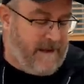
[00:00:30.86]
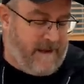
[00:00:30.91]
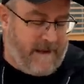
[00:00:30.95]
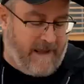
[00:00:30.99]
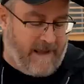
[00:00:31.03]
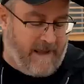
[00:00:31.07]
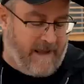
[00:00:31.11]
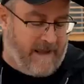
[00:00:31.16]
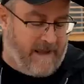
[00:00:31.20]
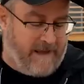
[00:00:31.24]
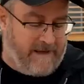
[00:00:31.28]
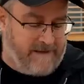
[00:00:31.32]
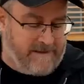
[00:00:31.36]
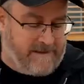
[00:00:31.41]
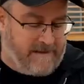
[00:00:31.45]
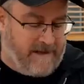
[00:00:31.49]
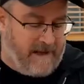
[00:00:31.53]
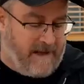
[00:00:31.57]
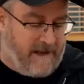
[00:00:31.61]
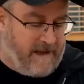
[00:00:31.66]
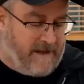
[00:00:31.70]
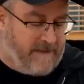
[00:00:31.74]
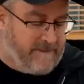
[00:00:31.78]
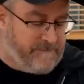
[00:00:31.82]

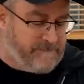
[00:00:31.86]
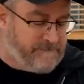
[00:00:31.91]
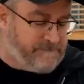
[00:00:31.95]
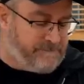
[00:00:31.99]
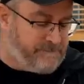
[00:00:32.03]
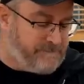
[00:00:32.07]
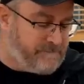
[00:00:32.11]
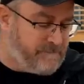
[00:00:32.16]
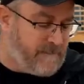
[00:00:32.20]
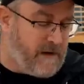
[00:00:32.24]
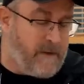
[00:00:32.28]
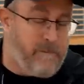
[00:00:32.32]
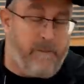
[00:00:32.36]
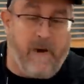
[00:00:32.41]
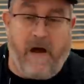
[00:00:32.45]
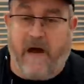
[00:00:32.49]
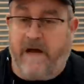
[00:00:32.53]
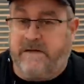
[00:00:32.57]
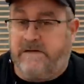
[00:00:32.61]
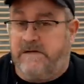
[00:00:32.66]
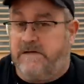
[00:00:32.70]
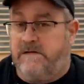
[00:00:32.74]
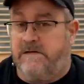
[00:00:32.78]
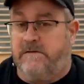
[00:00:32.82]
And
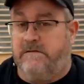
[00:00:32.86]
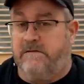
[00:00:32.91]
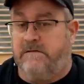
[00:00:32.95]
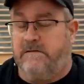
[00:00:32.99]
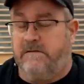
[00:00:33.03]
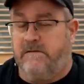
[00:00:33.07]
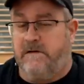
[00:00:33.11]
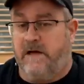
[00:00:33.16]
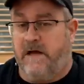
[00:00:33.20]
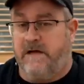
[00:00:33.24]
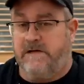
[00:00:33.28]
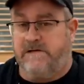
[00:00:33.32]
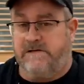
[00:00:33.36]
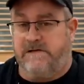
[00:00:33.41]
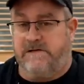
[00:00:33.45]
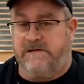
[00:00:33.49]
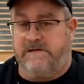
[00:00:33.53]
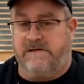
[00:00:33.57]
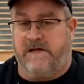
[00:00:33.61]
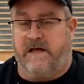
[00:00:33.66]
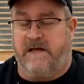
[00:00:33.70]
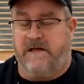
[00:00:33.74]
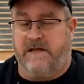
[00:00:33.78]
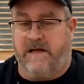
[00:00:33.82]
but I
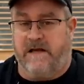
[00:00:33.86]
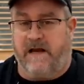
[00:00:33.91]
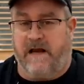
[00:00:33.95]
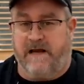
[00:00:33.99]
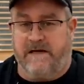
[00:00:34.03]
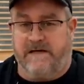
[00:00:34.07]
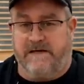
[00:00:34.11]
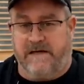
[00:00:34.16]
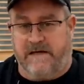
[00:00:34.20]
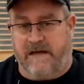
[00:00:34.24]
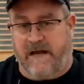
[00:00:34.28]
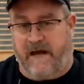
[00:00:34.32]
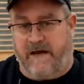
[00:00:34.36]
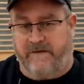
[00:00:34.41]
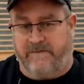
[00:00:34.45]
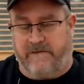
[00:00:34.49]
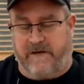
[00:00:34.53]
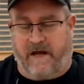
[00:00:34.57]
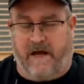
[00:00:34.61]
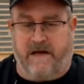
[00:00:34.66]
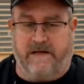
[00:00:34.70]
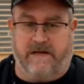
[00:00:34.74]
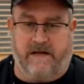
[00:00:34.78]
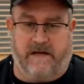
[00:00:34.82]
should say that I did have
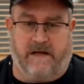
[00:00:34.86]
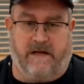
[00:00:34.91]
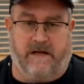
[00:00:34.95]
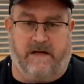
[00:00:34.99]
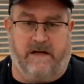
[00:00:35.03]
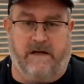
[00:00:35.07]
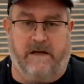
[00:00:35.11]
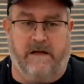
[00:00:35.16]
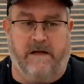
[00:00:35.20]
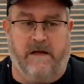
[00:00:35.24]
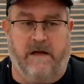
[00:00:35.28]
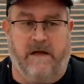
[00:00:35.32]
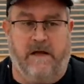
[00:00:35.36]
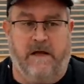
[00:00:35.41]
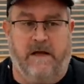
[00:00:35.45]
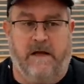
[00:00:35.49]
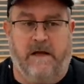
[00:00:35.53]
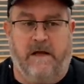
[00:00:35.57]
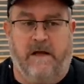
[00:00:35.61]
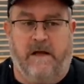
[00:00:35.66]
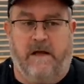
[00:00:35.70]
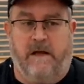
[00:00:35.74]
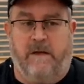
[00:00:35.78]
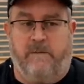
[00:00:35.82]
the idea
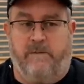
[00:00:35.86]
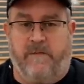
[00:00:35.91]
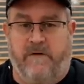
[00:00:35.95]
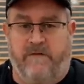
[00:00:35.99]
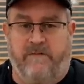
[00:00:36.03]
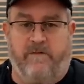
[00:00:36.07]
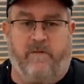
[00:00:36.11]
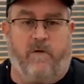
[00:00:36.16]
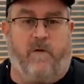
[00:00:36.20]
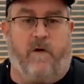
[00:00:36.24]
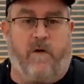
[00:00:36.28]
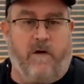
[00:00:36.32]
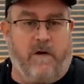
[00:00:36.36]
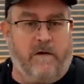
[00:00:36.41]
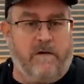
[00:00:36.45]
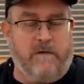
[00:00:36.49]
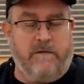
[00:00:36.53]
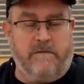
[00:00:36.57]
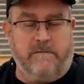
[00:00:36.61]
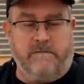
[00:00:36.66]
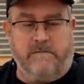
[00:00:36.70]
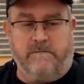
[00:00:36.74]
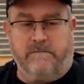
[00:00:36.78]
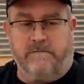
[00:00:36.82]

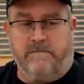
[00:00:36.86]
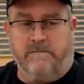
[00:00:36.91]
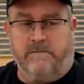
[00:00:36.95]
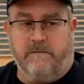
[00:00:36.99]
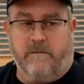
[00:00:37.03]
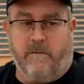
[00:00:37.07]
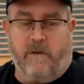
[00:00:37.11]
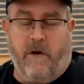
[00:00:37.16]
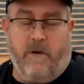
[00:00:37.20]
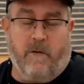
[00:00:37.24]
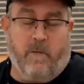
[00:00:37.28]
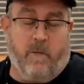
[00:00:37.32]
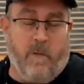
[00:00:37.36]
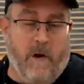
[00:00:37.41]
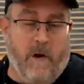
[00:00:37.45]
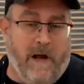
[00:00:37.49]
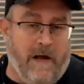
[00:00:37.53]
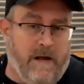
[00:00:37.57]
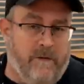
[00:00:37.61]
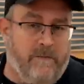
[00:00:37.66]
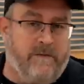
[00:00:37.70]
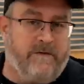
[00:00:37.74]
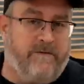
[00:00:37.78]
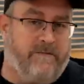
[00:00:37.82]
before,
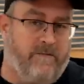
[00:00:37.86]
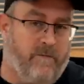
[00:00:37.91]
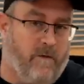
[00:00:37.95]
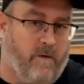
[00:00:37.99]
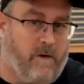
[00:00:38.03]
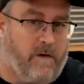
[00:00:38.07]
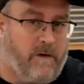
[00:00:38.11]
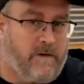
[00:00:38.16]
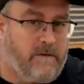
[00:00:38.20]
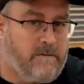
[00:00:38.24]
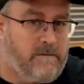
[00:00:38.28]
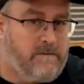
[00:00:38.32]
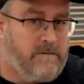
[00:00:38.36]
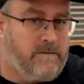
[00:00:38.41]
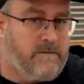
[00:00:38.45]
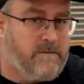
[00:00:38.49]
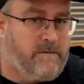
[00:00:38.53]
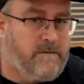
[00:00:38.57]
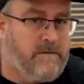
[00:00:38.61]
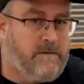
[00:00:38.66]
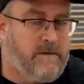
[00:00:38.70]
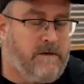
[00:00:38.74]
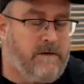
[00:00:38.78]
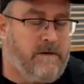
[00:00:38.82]
well before,
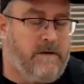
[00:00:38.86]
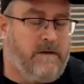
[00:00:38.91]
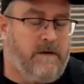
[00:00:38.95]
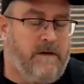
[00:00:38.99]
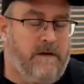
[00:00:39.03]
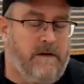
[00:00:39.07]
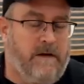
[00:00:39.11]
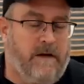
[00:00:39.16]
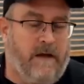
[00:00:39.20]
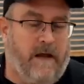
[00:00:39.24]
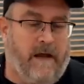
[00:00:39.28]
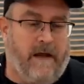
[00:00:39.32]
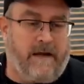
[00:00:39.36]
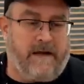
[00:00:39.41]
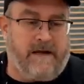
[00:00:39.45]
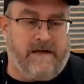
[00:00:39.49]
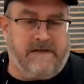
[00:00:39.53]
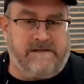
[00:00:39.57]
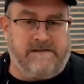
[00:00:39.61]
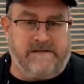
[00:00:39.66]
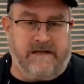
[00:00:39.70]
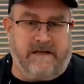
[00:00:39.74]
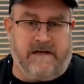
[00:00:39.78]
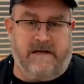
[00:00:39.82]
I
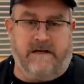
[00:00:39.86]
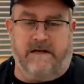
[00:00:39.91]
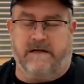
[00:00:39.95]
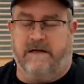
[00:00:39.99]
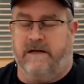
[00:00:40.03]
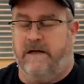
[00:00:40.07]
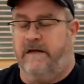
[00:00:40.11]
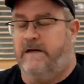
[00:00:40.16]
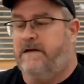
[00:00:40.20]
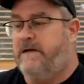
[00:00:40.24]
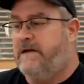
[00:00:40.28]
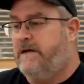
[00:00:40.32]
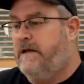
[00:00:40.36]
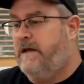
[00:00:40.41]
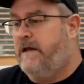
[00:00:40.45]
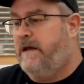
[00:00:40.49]
guess, that he did.